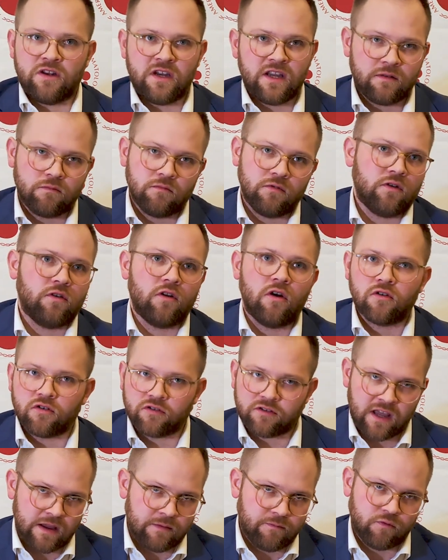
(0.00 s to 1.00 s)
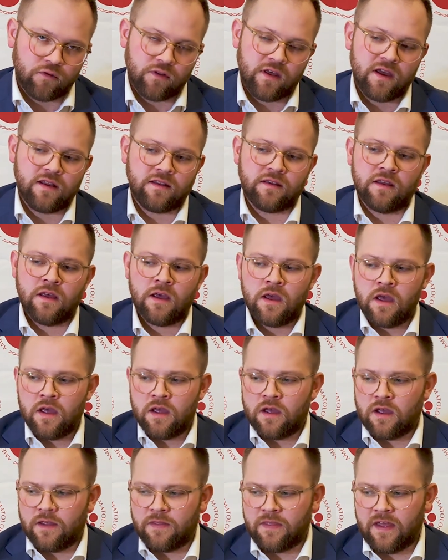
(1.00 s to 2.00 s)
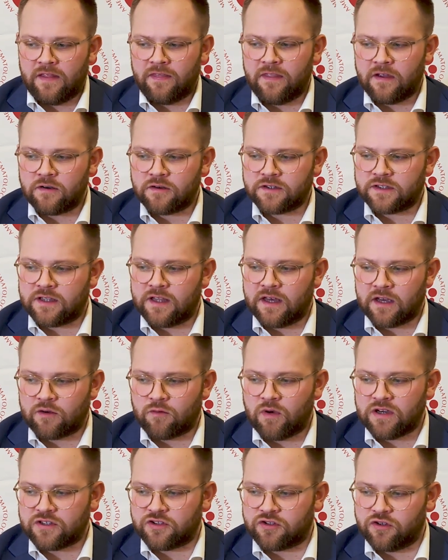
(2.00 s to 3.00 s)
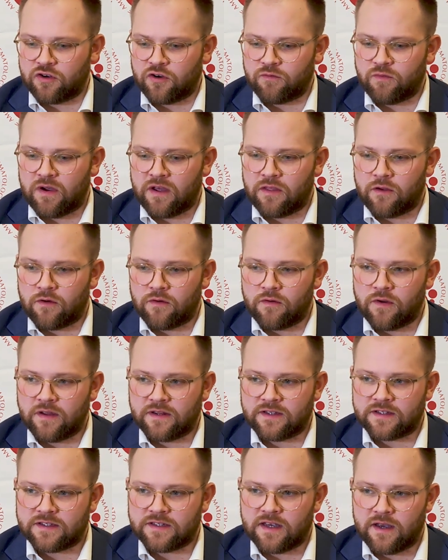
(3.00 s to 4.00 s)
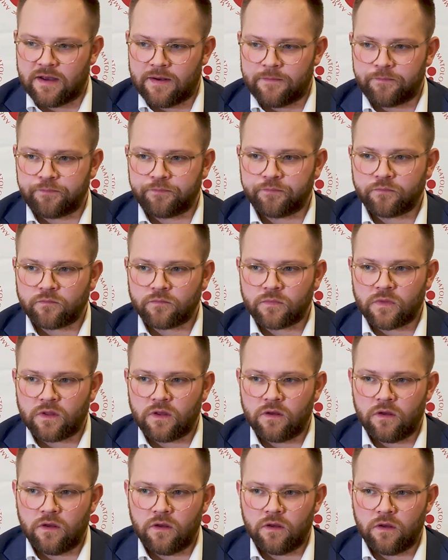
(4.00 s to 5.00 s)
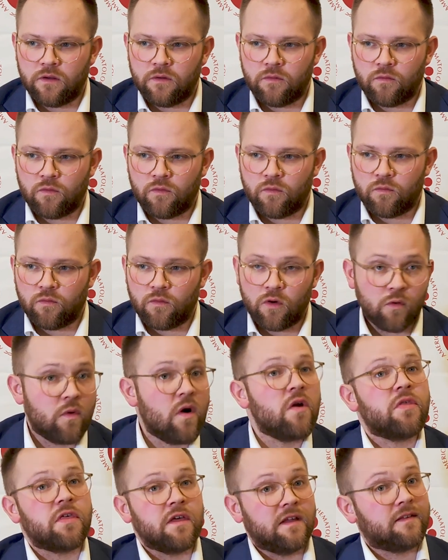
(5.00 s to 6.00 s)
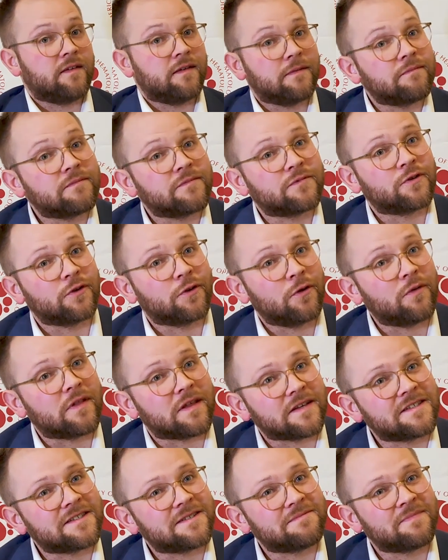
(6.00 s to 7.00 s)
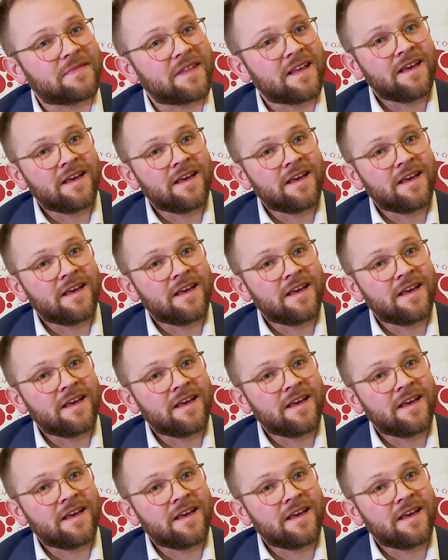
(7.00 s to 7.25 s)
We need a longer time for that. And then there's the question of whether it's um, uh, worth it to do this.